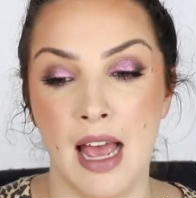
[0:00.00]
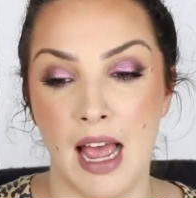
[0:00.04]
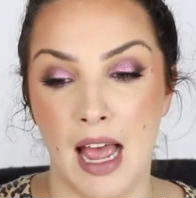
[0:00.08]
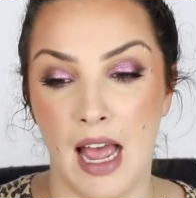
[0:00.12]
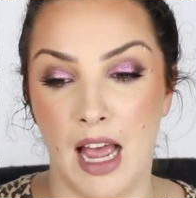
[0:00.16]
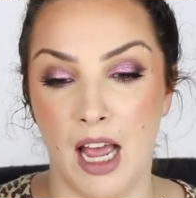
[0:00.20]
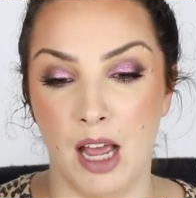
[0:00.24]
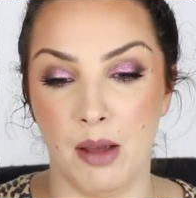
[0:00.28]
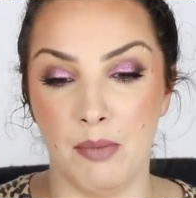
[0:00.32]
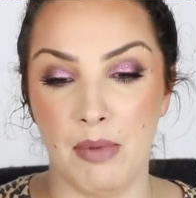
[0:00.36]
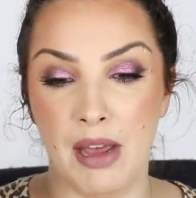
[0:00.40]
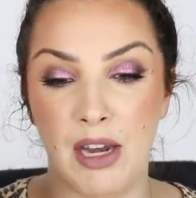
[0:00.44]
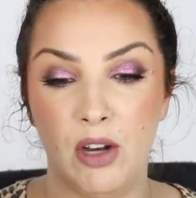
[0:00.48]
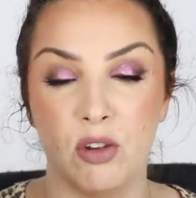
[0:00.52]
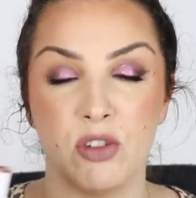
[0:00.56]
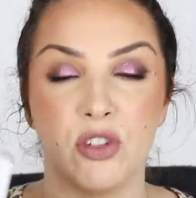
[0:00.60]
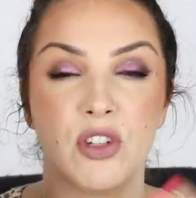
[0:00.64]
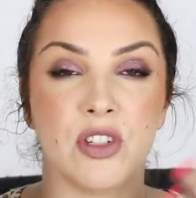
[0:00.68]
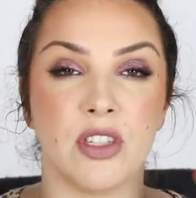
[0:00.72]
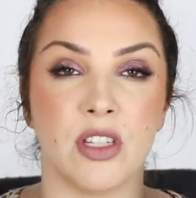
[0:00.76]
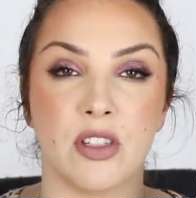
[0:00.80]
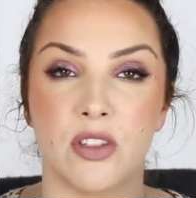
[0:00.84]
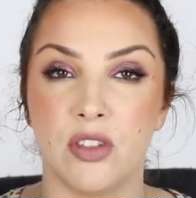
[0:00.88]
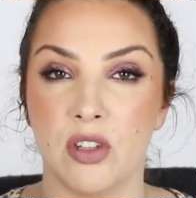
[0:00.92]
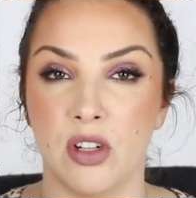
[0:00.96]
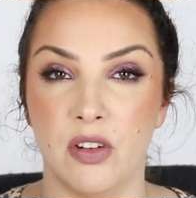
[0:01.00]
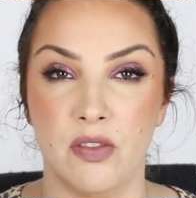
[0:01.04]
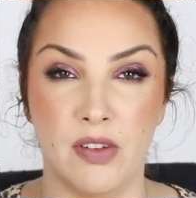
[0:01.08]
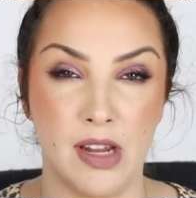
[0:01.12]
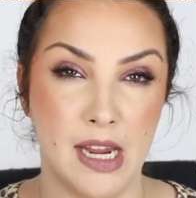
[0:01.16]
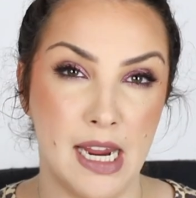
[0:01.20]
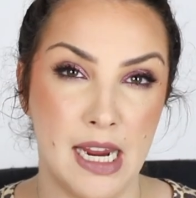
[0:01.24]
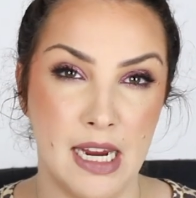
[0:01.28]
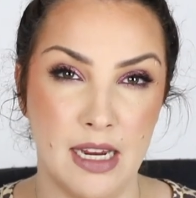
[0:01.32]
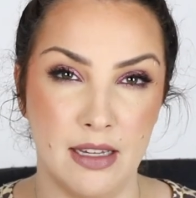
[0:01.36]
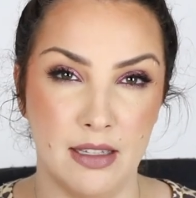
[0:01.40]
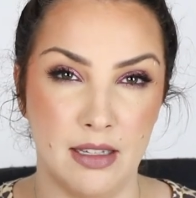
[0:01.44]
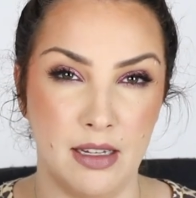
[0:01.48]
And it was just a sort of
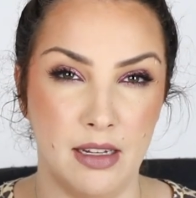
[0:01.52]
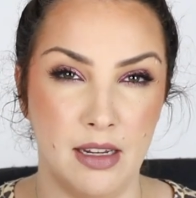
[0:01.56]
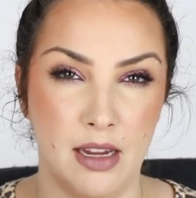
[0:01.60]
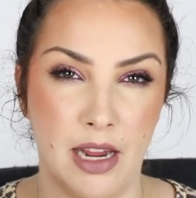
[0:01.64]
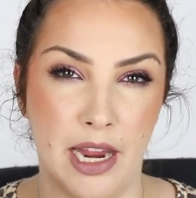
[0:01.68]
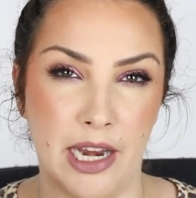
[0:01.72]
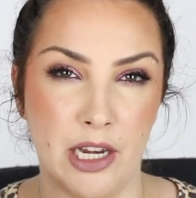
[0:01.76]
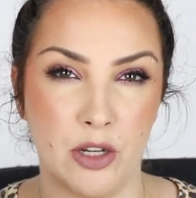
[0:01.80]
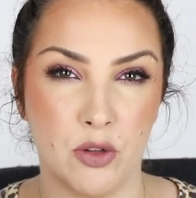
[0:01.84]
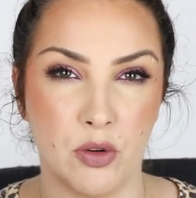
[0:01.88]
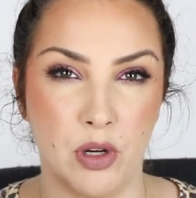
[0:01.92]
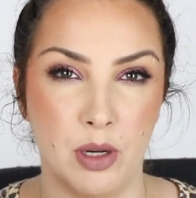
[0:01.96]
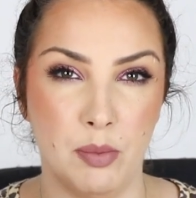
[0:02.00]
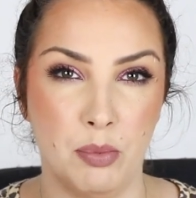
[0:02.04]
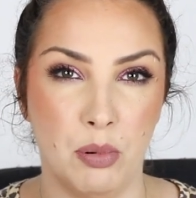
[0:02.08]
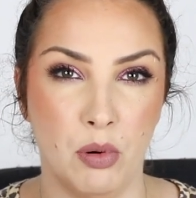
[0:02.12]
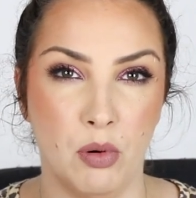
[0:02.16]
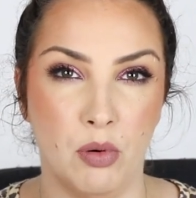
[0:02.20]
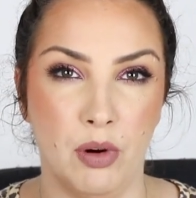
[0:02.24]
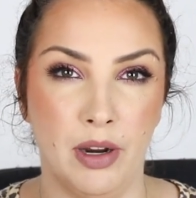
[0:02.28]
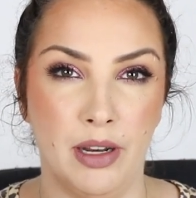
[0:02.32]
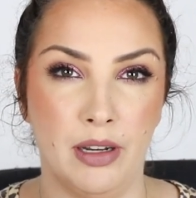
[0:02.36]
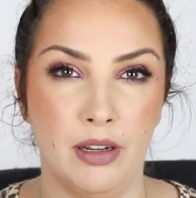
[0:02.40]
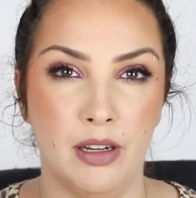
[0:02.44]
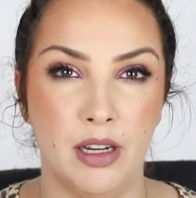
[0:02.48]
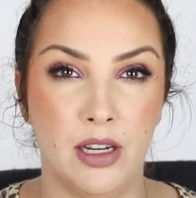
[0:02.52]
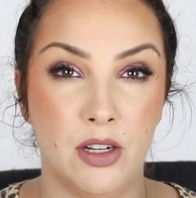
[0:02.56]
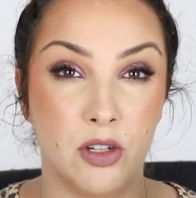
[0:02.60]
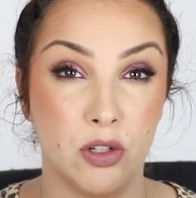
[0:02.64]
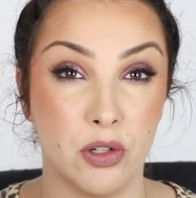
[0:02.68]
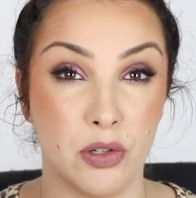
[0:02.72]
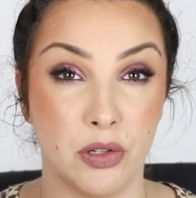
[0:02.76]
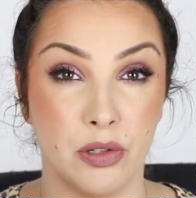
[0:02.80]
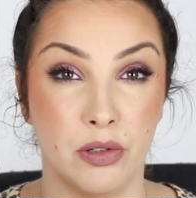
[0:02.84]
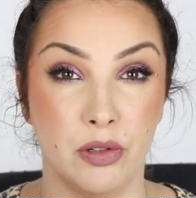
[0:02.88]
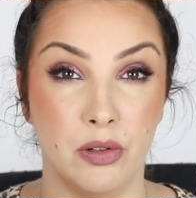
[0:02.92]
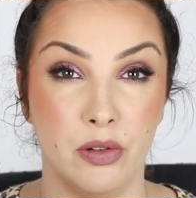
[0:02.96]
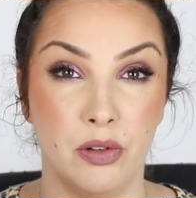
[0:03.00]
easy entry point
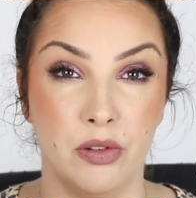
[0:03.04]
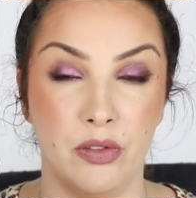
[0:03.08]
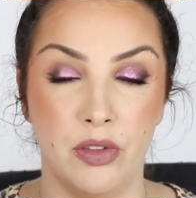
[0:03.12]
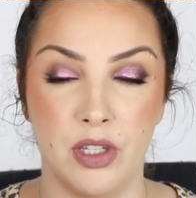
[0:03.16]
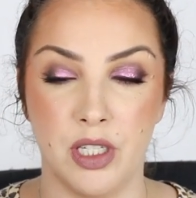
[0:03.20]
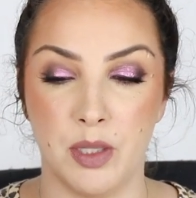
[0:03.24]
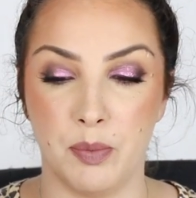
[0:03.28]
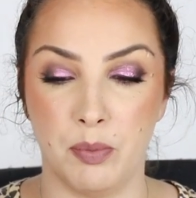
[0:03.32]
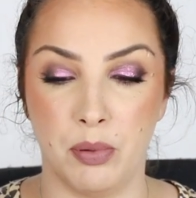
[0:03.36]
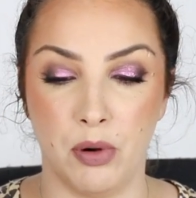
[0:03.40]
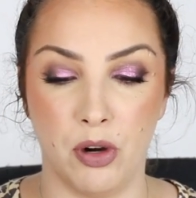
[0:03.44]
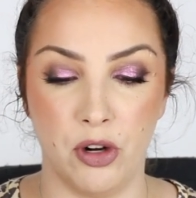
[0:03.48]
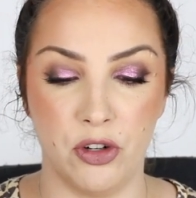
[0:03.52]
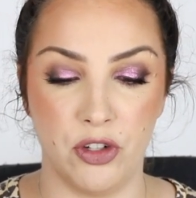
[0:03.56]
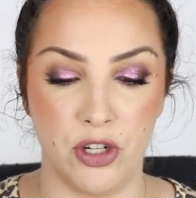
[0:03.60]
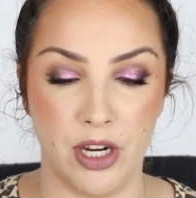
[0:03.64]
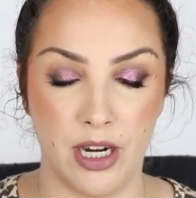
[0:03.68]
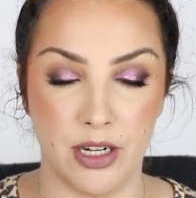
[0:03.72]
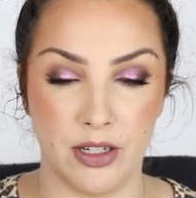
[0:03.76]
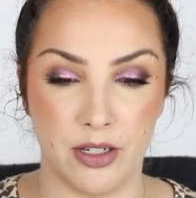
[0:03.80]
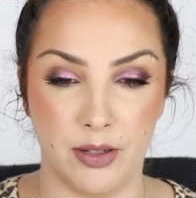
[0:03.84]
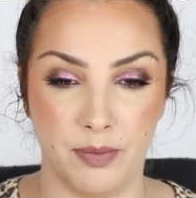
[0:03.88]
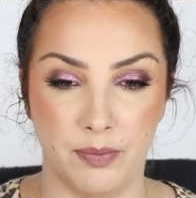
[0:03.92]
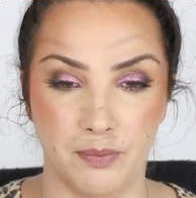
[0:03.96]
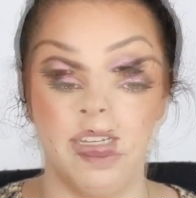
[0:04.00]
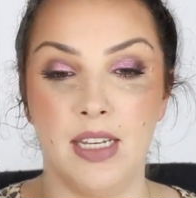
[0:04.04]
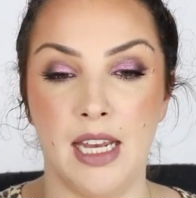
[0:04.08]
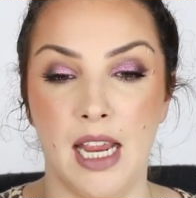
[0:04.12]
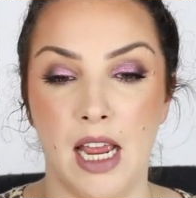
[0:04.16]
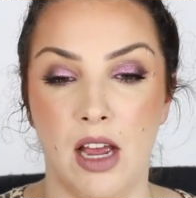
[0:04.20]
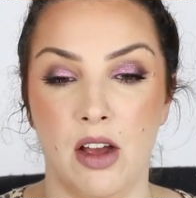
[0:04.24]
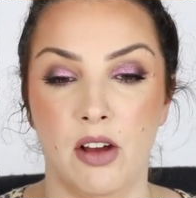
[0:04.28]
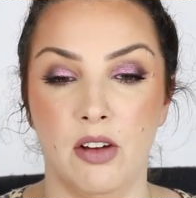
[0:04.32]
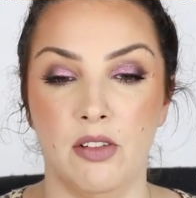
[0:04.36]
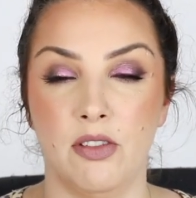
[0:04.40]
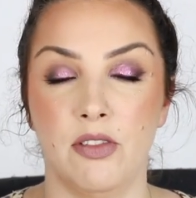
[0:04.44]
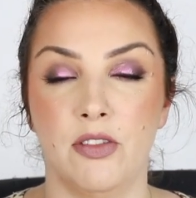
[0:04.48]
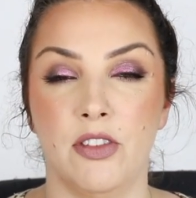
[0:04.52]
into this project.
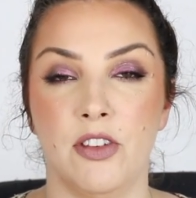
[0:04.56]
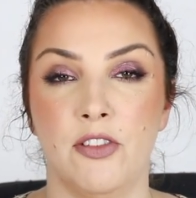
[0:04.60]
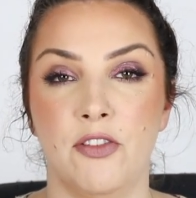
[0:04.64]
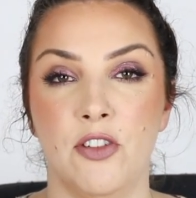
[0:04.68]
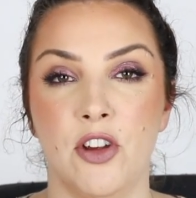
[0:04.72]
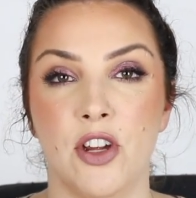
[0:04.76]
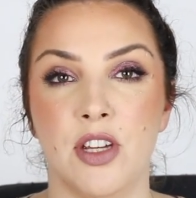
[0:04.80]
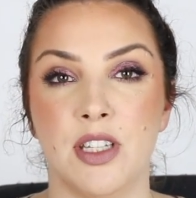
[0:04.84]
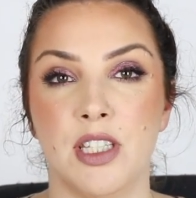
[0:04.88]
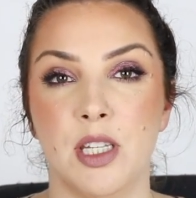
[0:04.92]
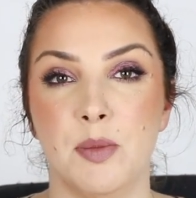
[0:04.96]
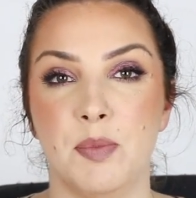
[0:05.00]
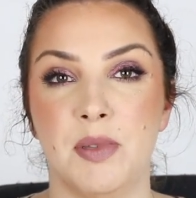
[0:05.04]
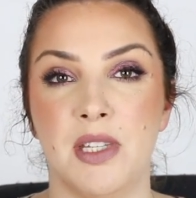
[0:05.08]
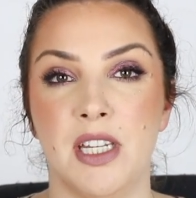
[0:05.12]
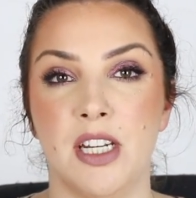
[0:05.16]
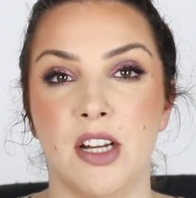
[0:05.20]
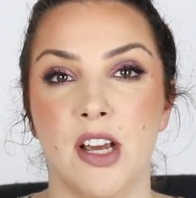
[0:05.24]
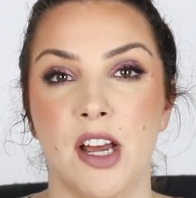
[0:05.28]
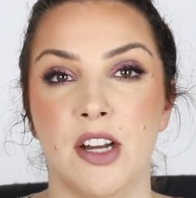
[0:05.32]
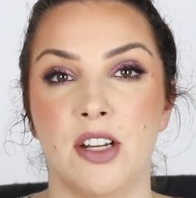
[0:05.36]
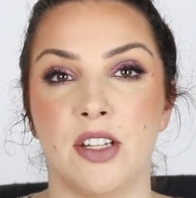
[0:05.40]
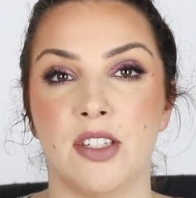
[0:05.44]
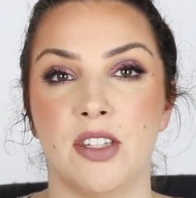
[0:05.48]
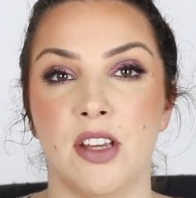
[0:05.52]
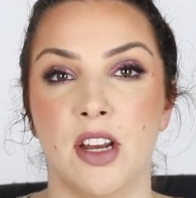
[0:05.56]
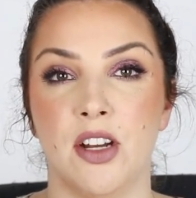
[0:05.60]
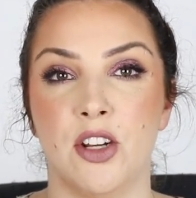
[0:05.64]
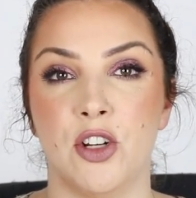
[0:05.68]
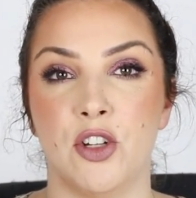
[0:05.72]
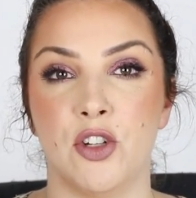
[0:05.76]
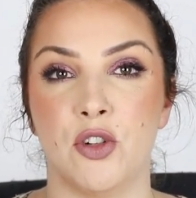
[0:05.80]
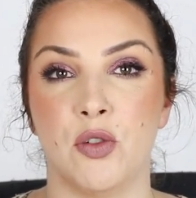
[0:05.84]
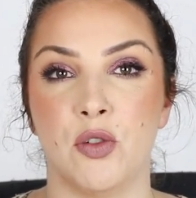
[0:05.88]
Now, the first lipstick I decided to